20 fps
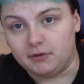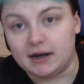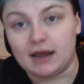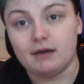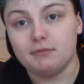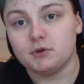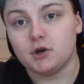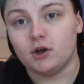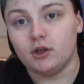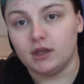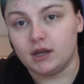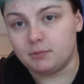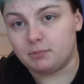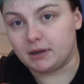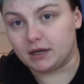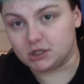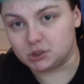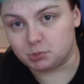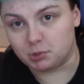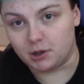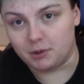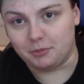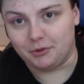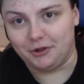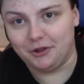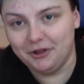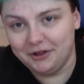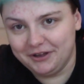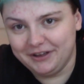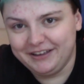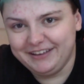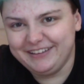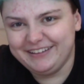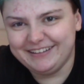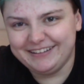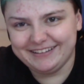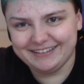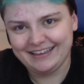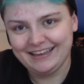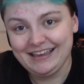Now I'm calling it pinkish purple.
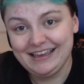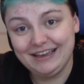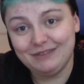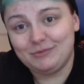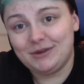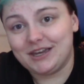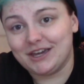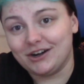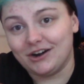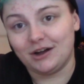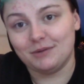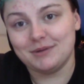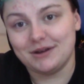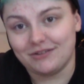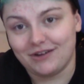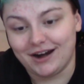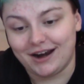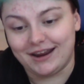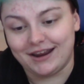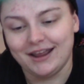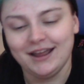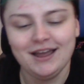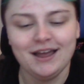We can all be right.